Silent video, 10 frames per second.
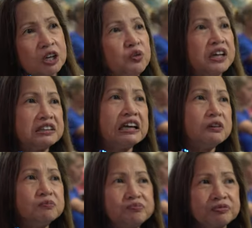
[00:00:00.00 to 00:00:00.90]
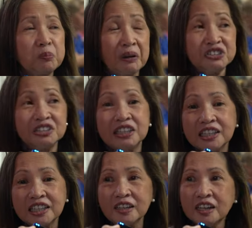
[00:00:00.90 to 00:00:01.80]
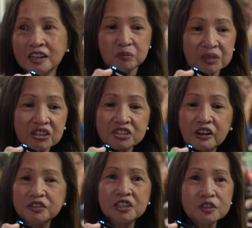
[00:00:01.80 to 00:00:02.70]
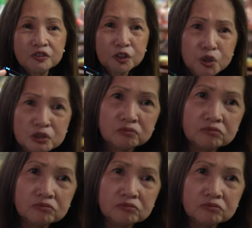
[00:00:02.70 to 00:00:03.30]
waiting patiently because of this food.